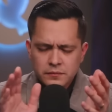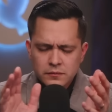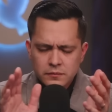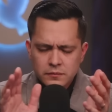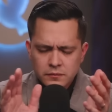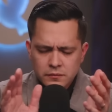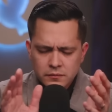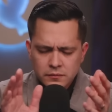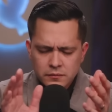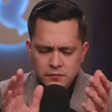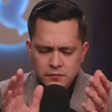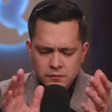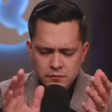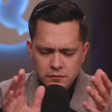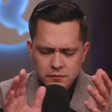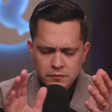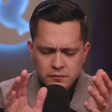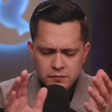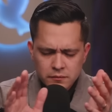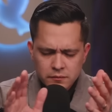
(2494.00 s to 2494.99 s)

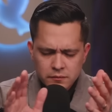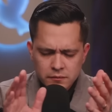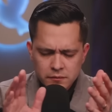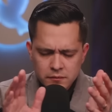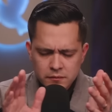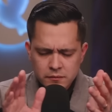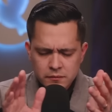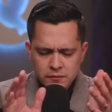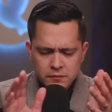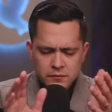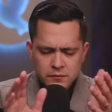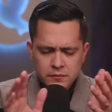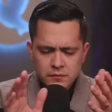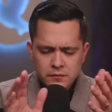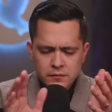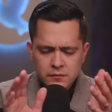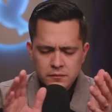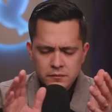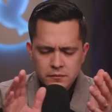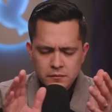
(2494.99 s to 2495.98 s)

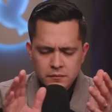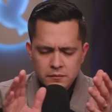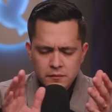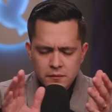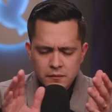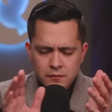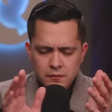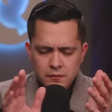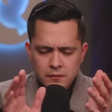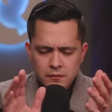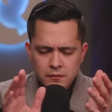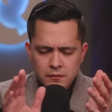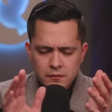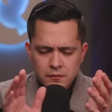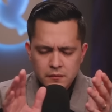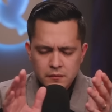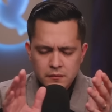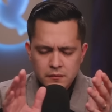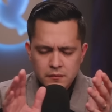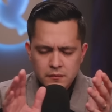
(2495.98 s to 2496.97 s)

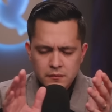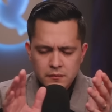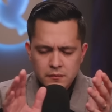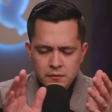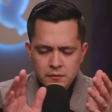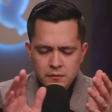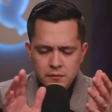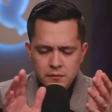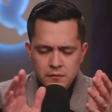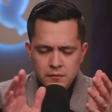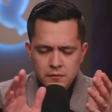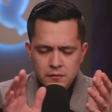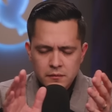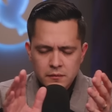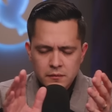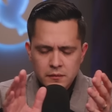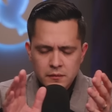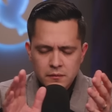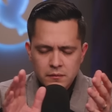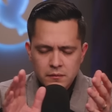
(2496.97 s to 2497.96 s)
Nothing is said.